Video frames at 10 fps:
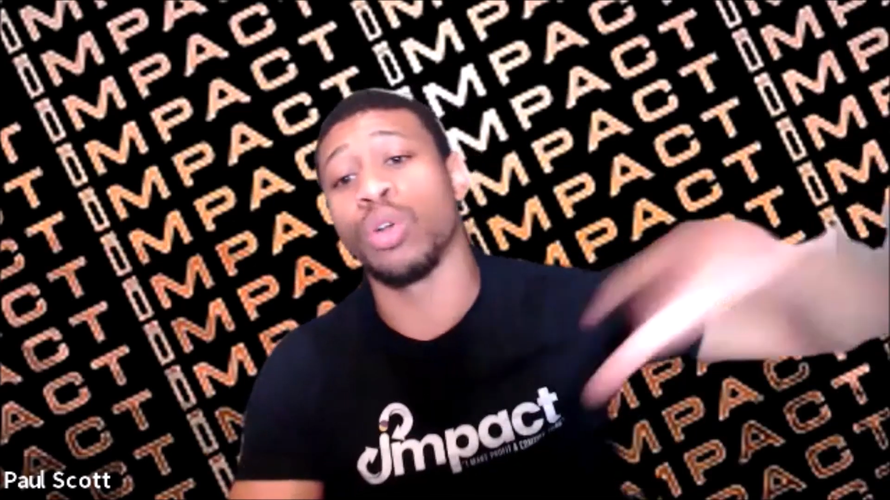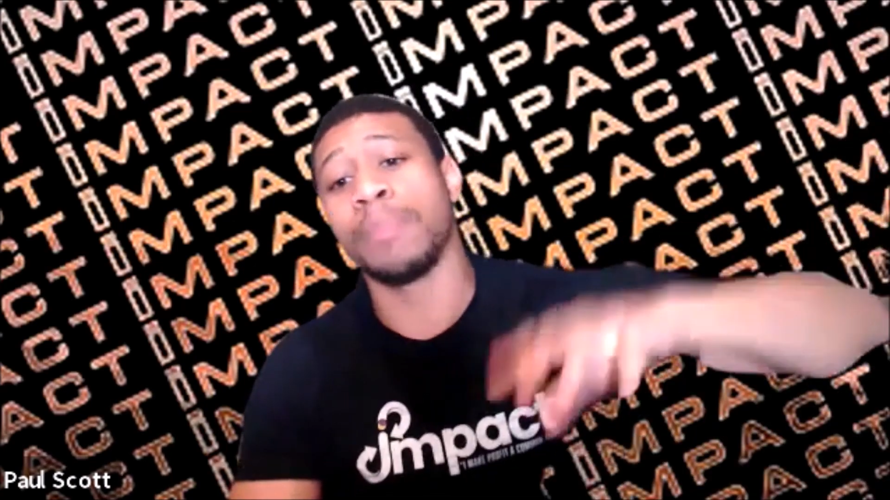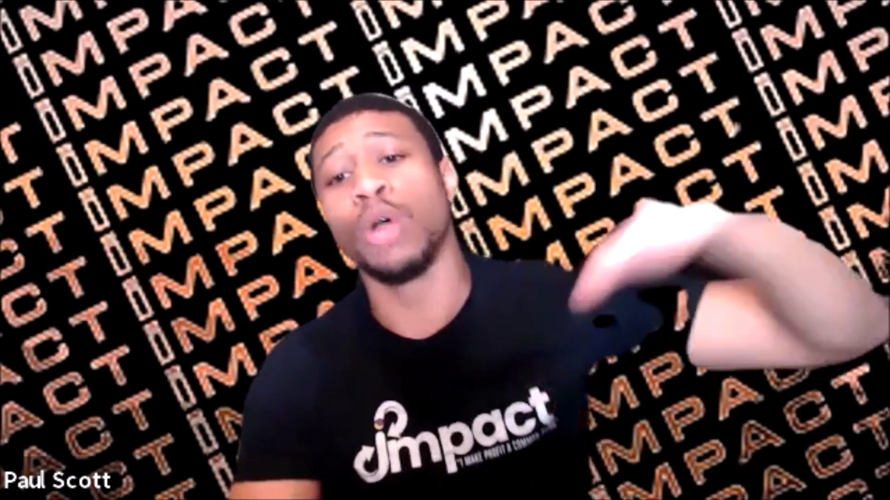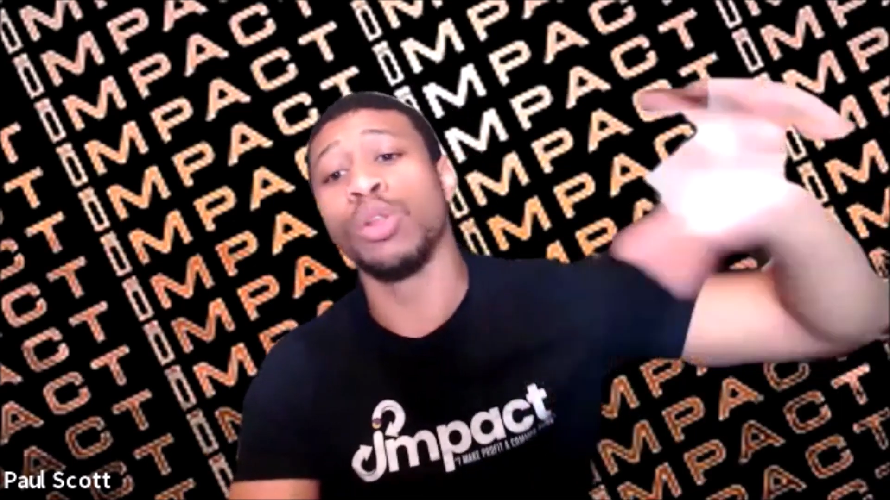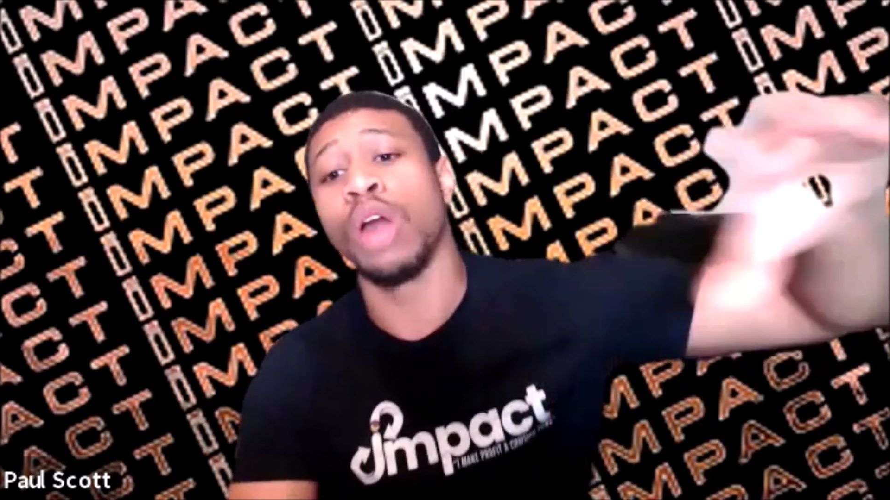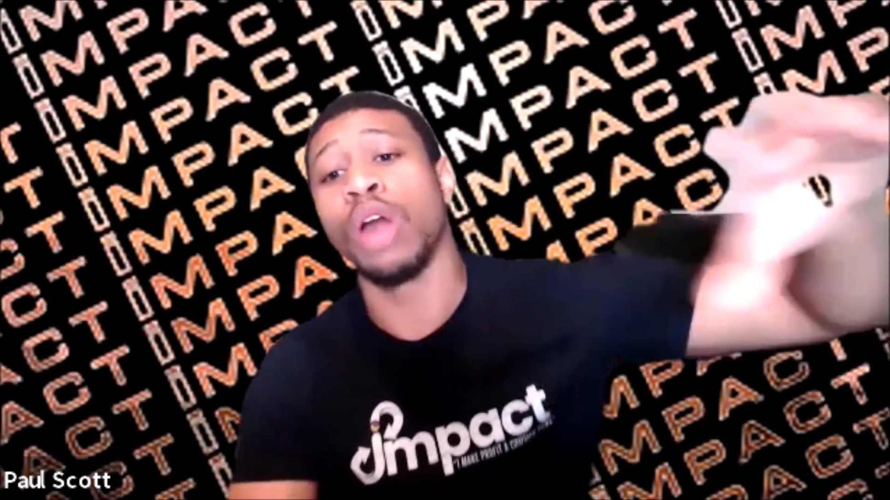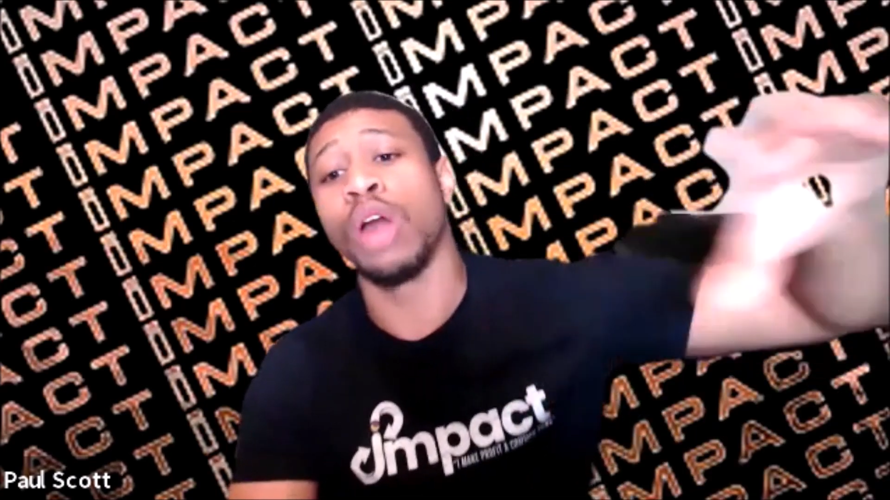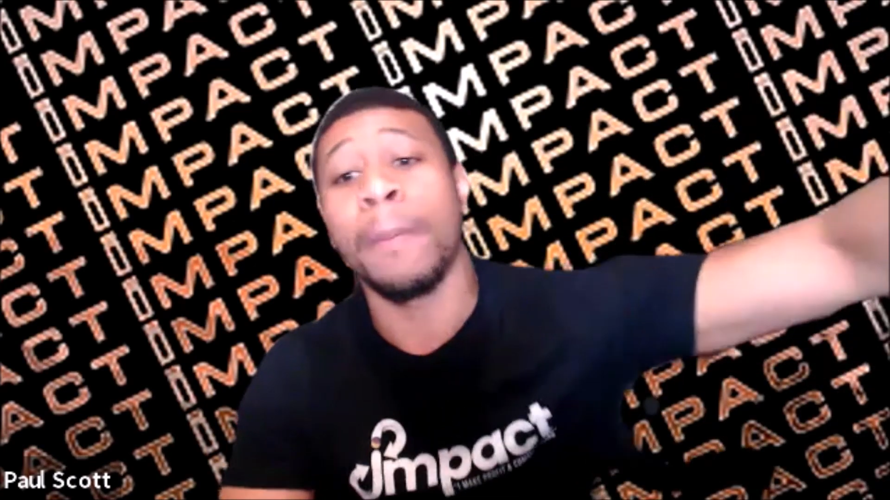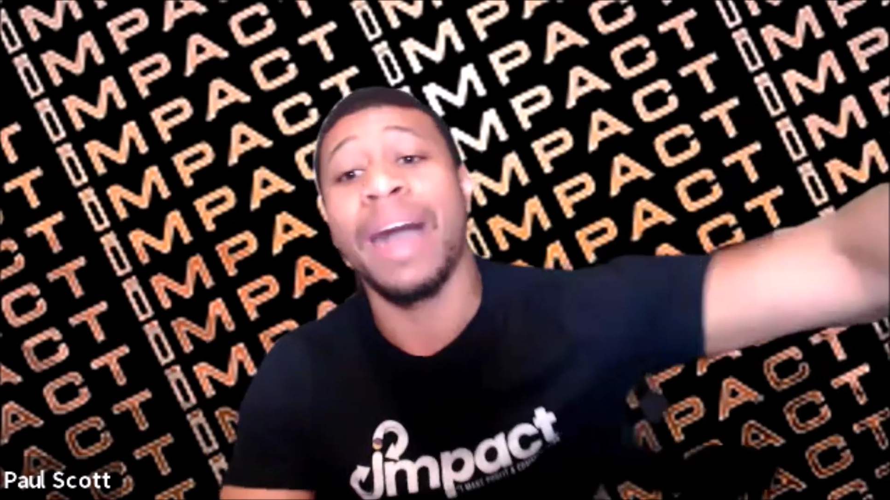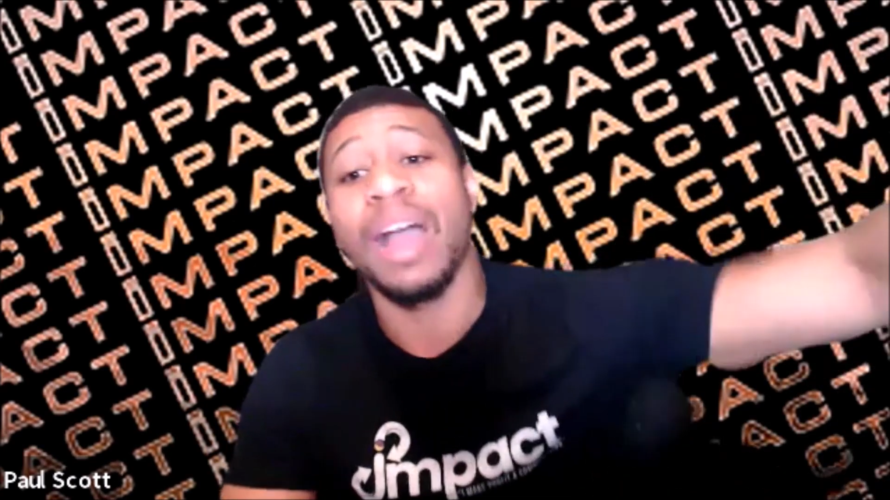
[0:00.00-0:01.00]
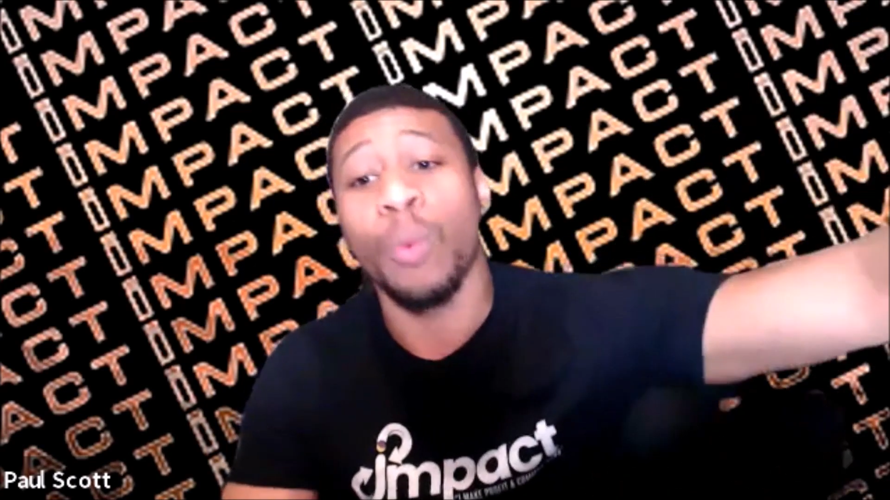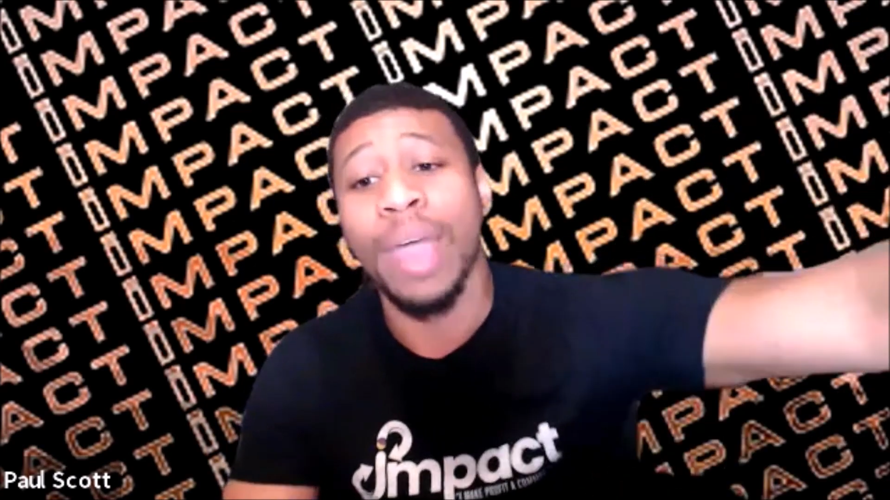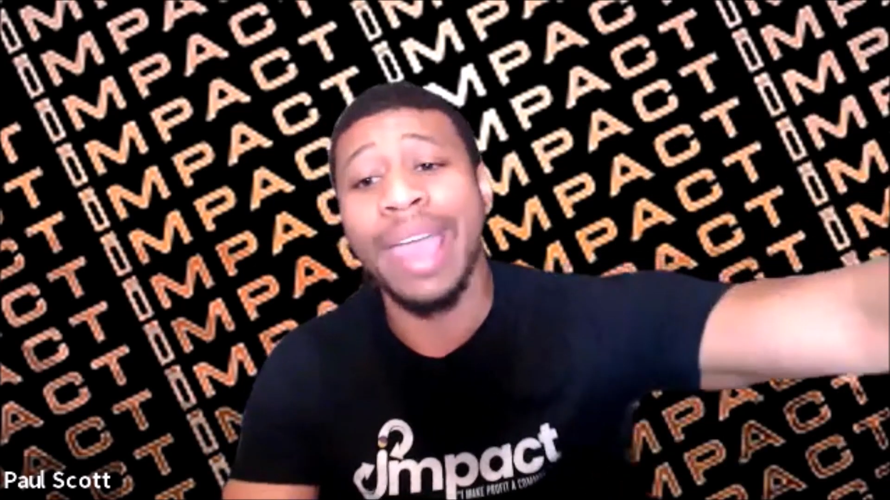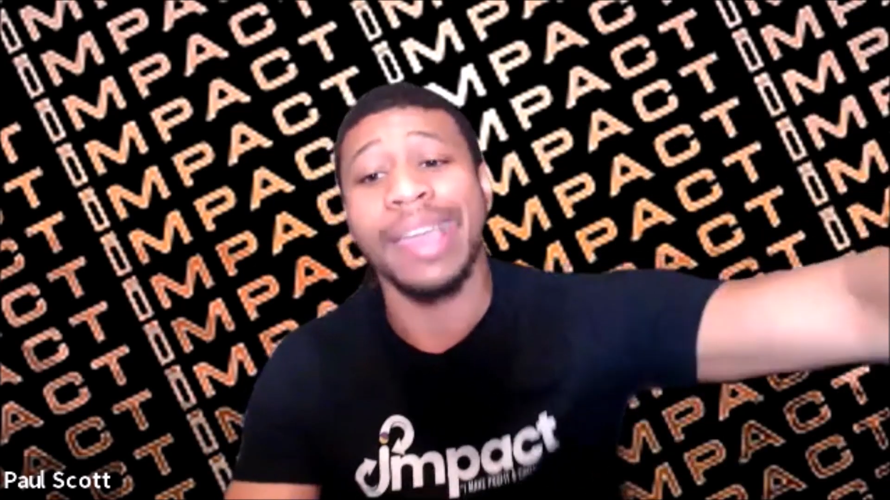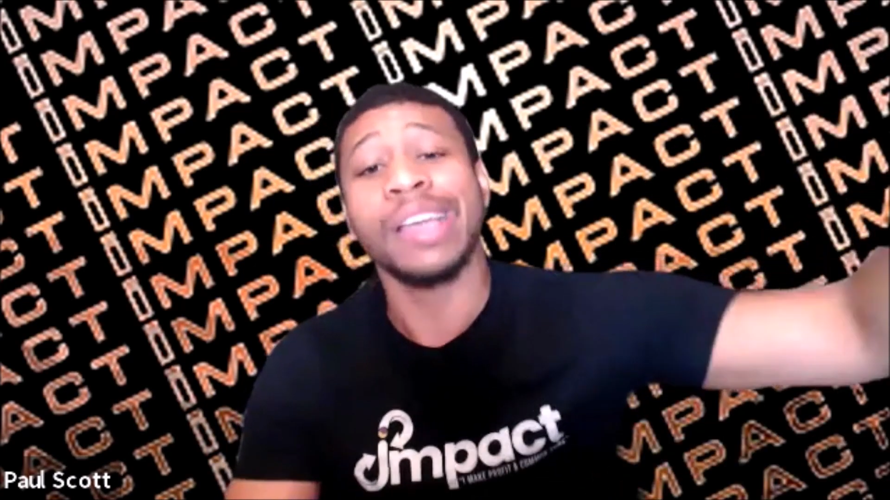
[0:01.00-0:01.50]
I'm no longer on my
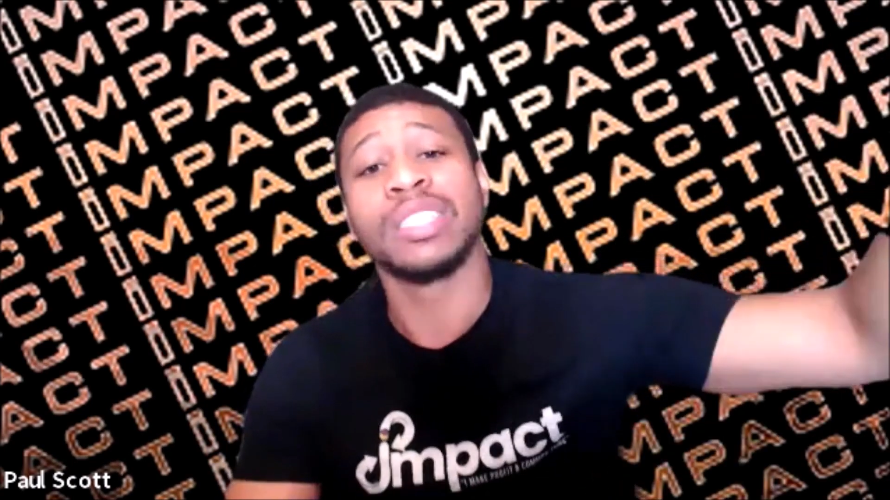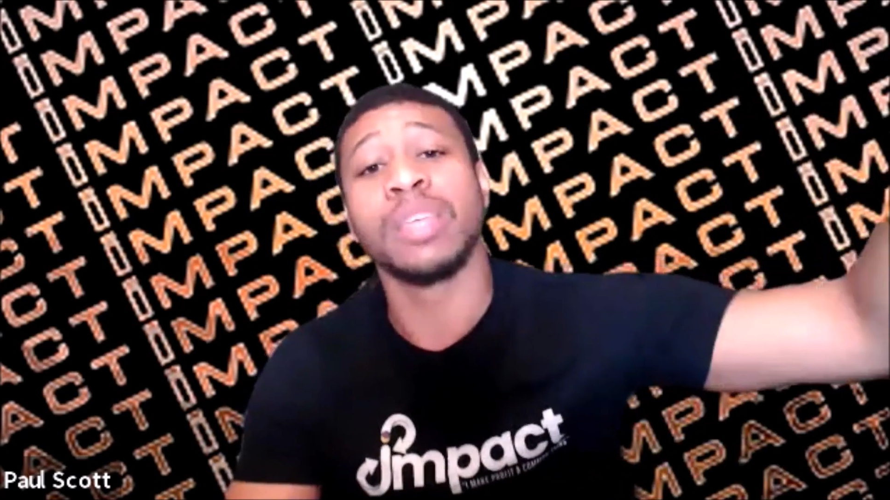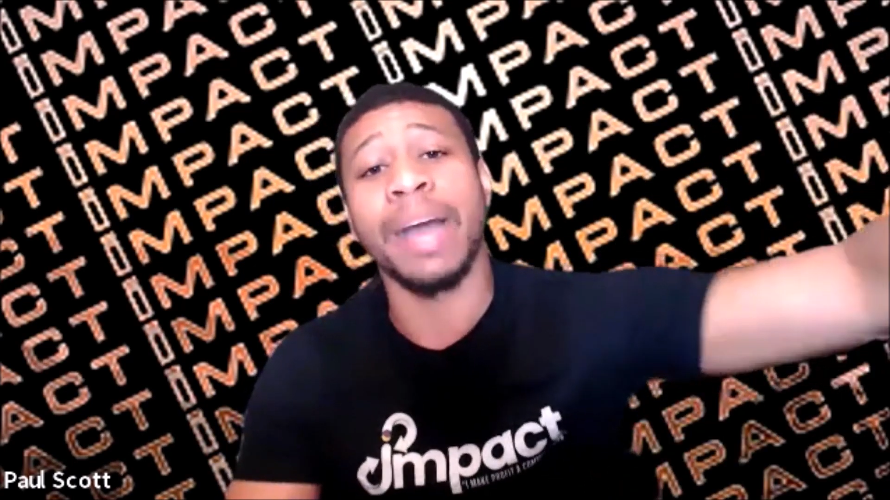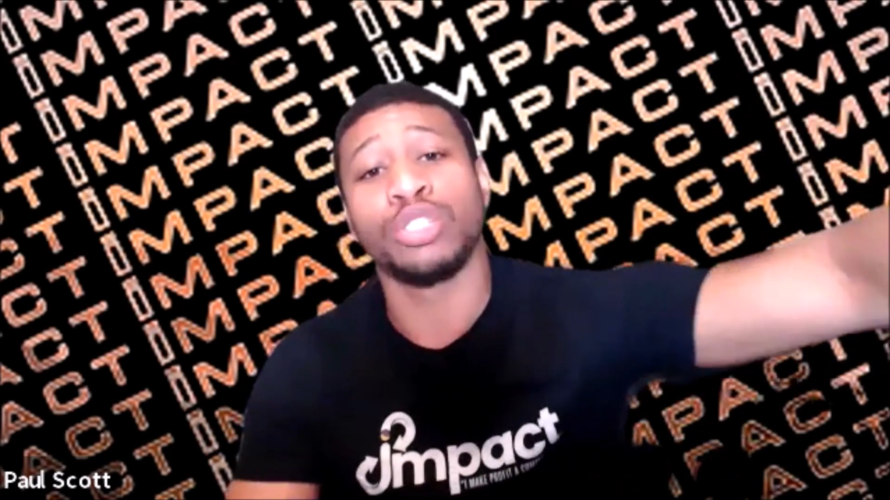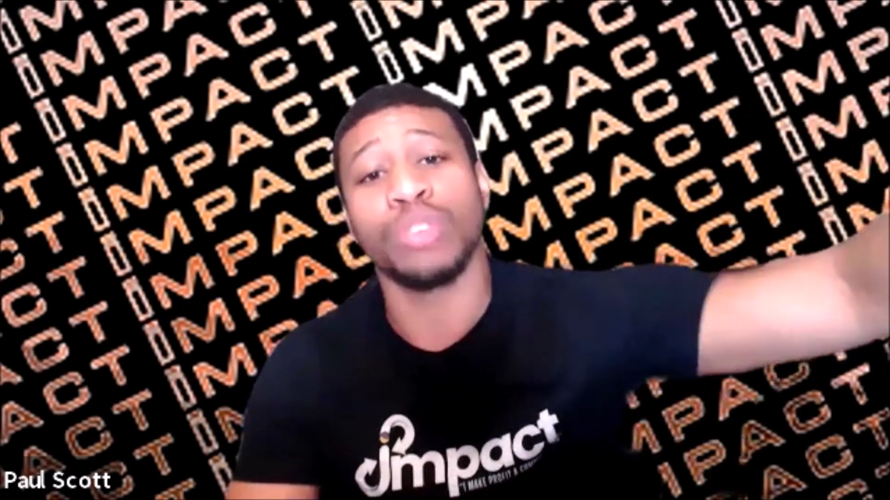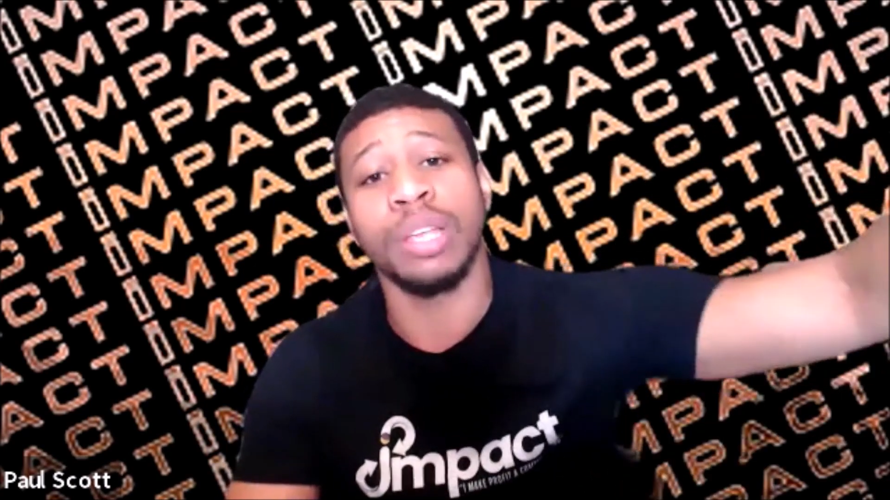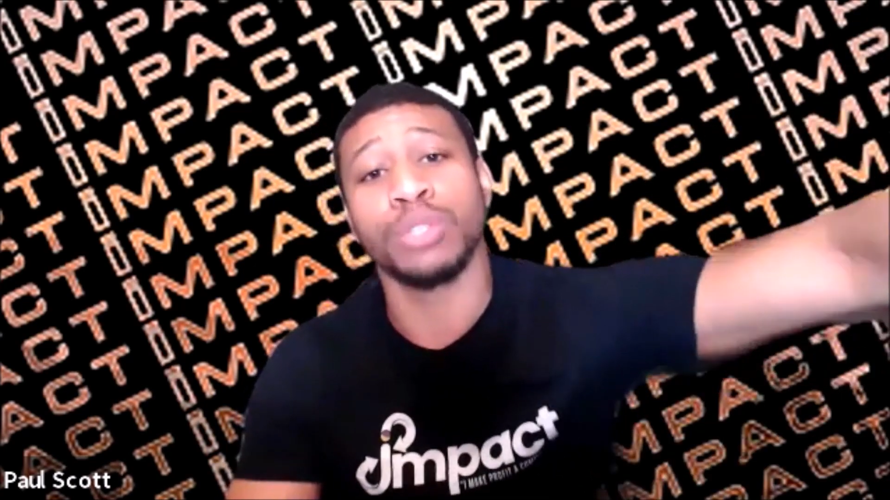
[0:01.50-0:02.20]
way to my dreams,